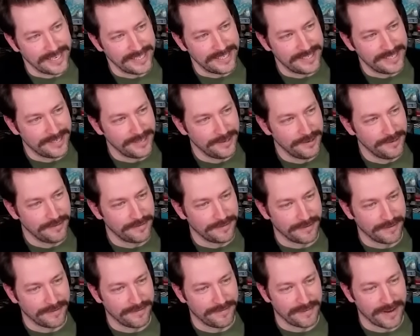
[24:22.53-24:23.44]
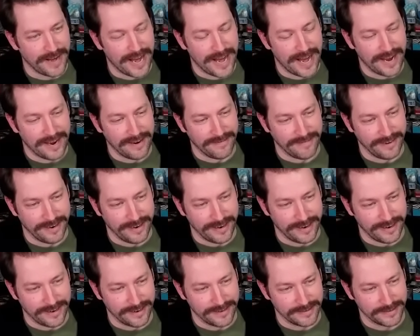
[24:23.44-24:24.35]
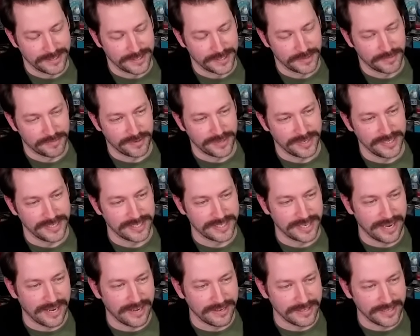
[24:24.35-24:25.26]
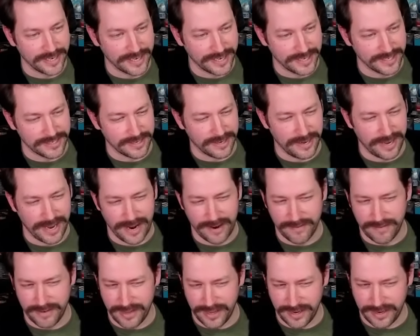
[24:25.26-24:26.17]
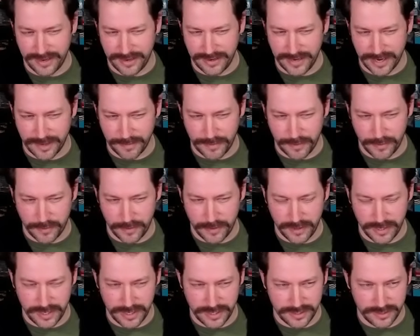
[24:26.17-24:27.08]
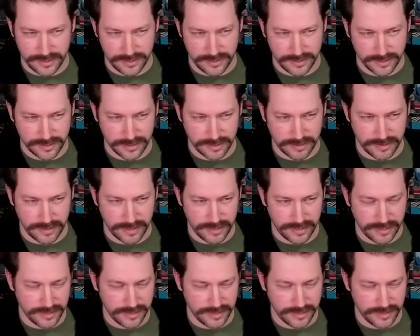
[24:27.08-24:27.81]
2 for 5 here, which is pretty solid. That gets everything in our deck but 1? Is that right?